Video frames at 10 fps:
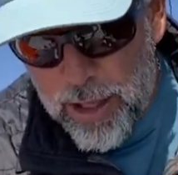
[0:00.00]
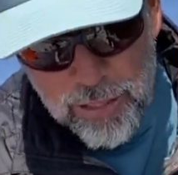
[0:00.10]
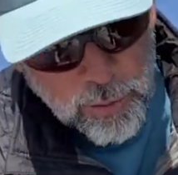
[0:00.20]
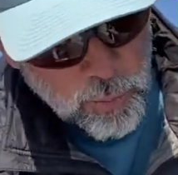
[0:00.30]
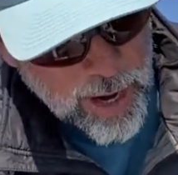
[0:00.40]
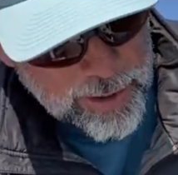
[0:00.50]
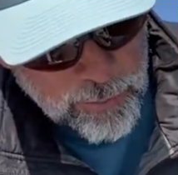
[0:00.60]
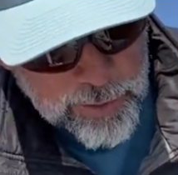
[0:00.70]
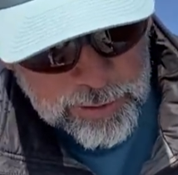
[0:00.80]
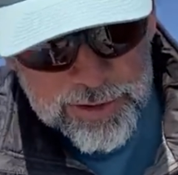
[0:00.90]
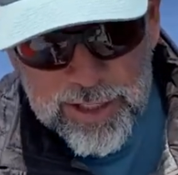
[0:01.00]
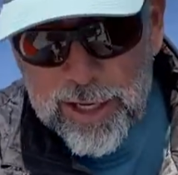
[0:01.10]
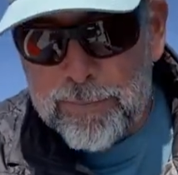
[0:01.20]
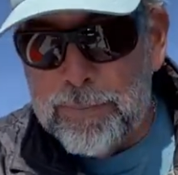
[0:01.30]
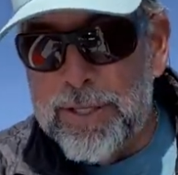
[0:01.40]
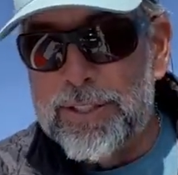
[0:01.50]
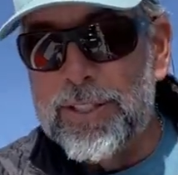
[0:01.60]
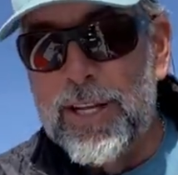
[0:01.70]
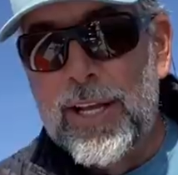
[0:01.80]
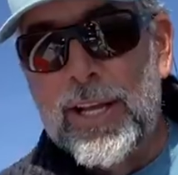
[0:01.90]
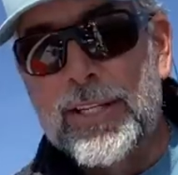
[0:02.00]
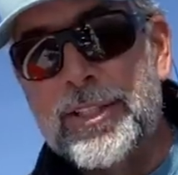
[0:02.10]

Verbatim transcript: The rod and reel setup is is